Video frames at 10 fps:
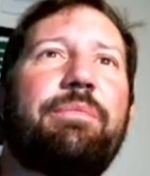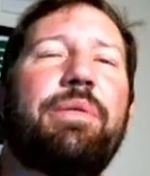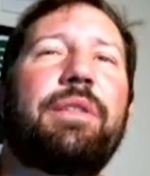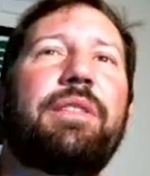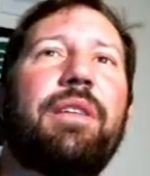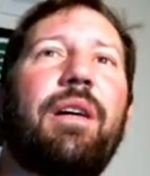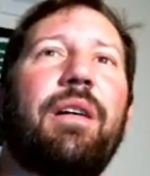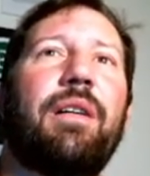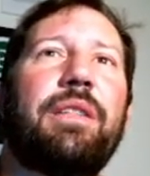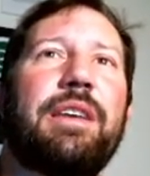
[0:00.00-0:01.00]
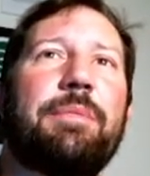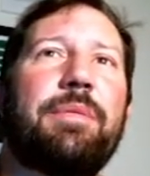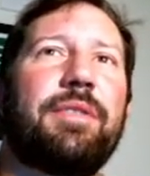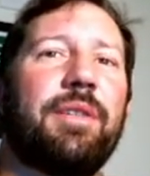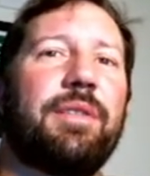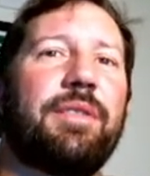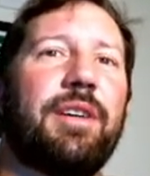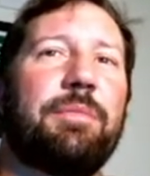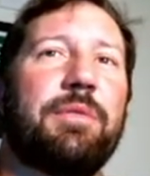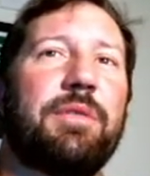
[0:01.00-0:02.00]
put all the episodes up.